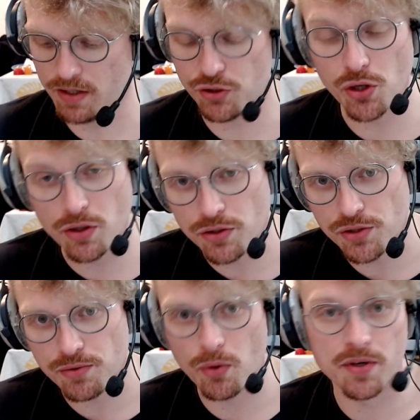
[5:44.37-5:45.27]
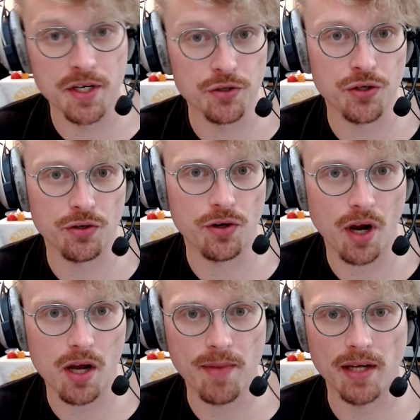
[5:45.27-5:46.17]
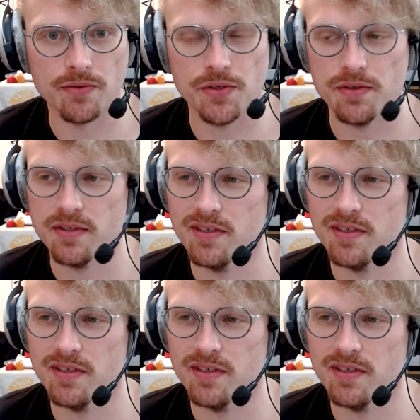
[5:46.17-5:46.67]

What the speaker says: sugars or near sugar compounds.